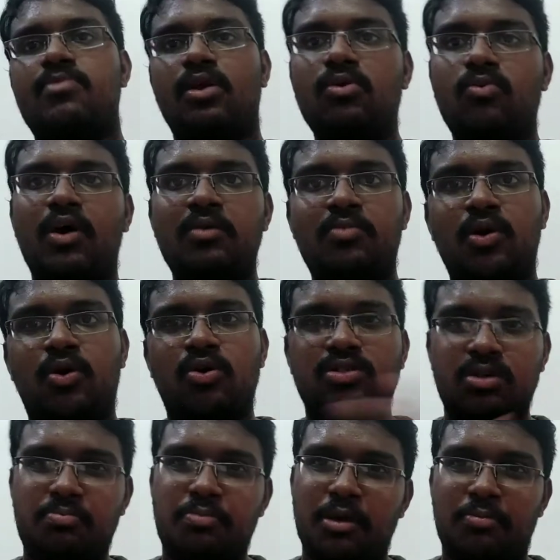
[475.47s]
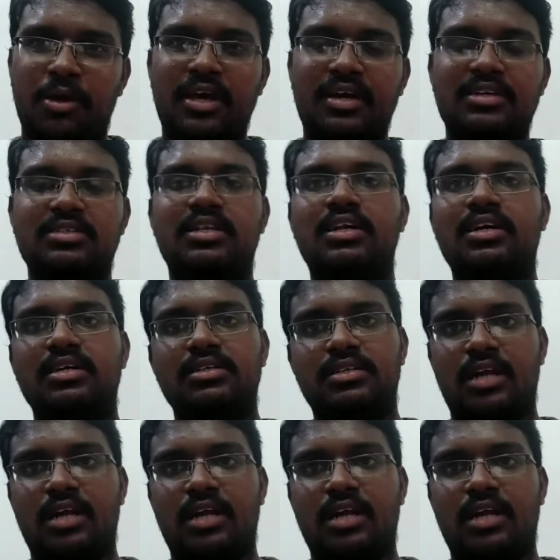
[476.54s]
Why? Because the PPI is less,